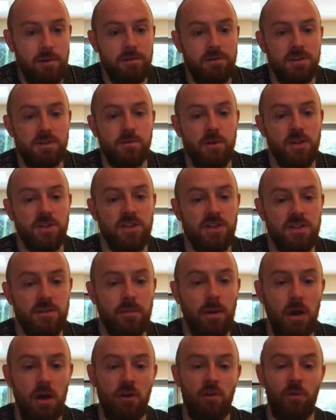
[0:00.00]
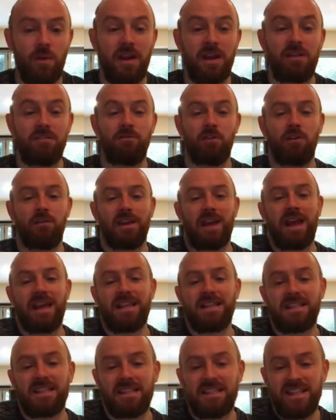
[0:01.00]
respiration is a pathway involving a
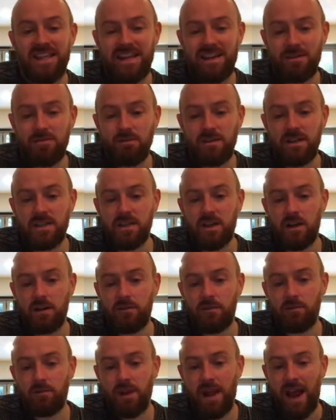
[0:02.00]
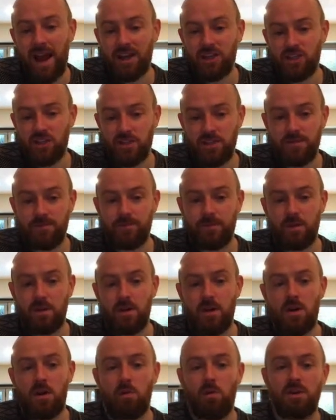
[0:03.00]
series of reactions.
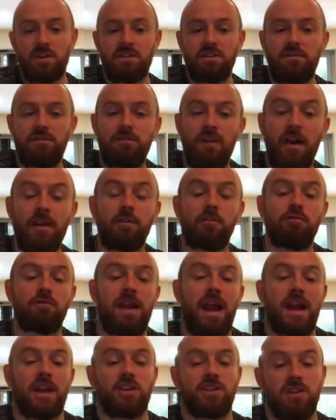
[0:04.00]
What is the final reaction